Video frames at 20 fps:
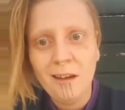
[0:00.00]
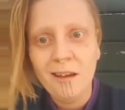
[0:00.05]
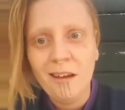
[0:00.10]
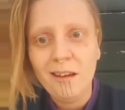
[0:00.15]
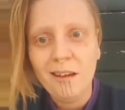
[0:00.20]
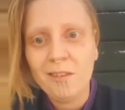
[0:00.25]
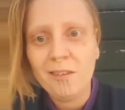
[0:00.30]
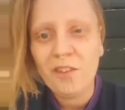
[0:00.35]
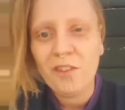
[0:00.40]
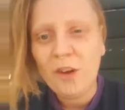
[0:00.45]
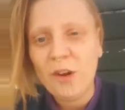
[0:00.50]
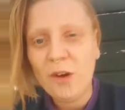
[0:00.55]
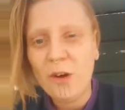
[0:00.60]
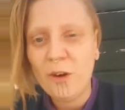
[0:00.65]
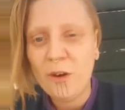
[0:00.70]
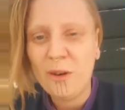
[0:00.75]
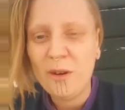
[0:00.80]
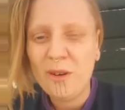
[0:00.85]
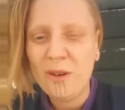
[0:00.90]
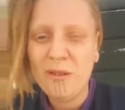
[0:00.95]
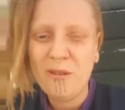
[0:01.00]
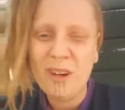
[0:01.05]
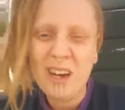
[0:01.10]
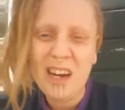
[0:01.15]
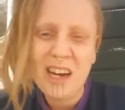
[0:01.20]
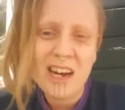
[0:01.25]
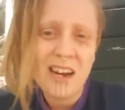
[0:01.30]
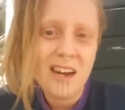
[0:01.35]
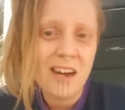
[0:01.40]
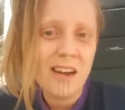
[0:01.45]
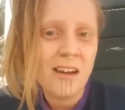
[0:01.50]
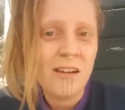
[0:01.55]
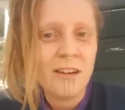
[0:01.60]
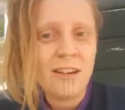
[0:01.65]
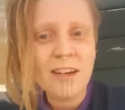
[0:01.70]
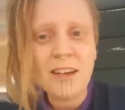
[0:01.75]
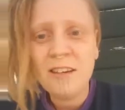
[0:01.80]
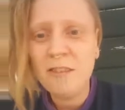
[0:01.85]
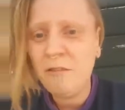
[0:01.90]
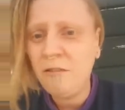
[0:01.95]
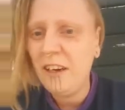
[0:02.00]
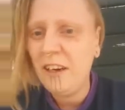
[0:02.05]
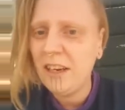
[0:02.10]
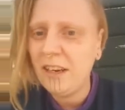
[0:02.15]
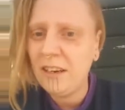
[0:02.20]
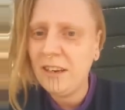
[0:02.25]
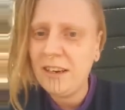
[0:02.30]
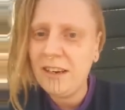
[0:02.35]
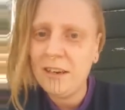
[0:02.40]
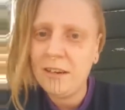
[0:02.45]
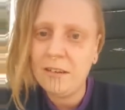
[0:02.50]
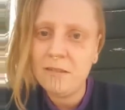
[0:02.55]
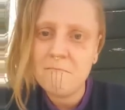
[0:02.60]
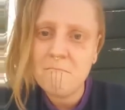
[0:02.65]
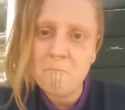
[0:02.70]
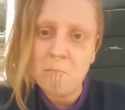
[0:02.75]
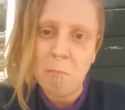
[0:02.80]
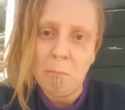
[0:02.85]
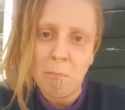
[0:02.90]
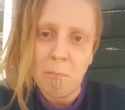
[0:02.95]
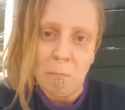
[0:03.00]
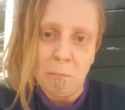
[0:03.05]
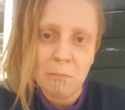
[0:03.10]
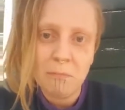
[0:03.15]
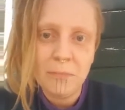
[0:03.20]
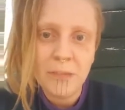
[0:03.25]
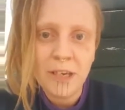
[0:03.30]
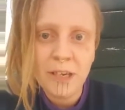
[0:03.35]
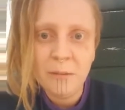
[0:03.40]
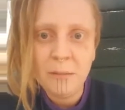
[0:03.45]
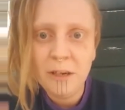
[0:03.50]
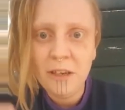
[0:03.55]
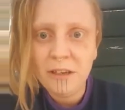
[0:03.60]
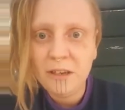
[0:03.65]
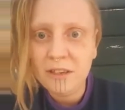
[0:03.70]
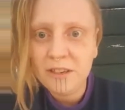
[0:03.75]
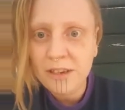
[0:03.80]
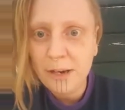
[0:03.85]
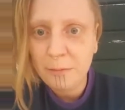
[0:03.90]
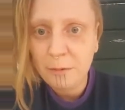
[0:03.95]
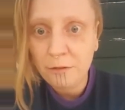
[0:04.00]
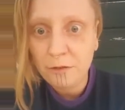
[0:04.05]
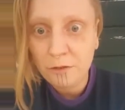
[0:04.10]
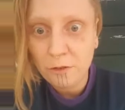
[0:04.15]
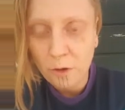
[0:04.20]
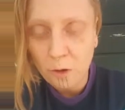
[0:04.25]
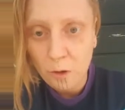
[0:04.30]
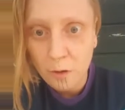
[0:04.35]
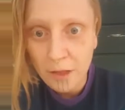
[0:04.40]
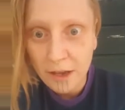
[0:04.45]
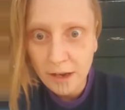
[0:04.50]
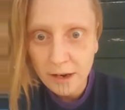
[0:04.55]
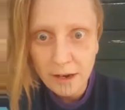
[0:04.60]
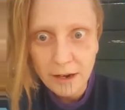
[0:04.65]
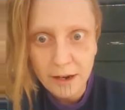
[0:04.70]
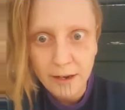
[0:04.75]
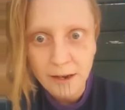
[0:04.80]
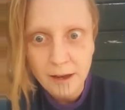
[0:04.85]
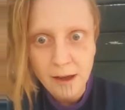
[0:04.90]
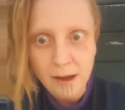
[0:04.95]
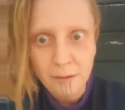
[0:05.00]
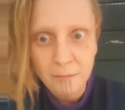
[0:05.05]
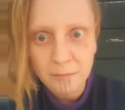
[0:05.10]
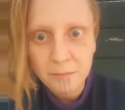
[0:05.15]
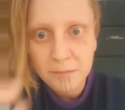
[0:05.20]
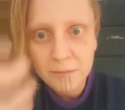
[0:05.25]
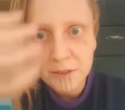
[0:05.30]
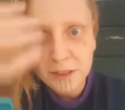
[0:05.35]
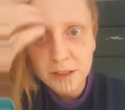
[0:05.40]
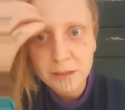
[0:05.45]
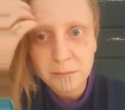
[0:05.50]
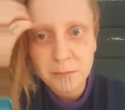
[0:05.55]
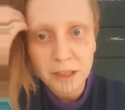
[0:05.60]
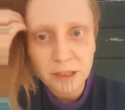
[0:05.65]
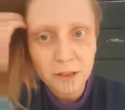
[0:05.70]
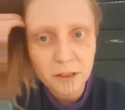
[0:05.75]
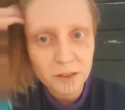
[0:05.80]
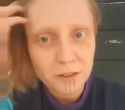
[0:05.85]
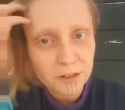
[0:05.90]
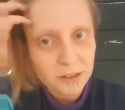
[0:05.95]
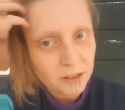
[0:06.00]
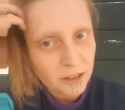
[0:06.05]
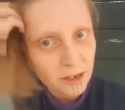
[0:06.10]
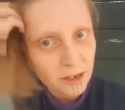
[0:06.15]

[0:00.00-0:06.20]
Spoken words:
So I kind of figured, like, maybe the type of soul that I am, because